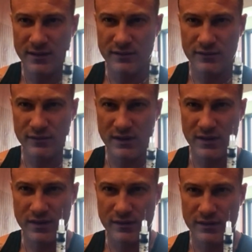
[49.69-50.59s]
It's only
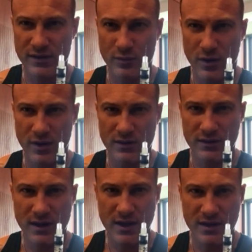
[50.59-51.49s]
31
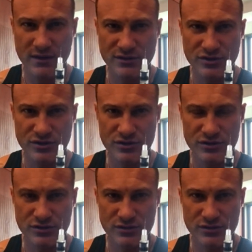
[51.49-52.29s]
gauge,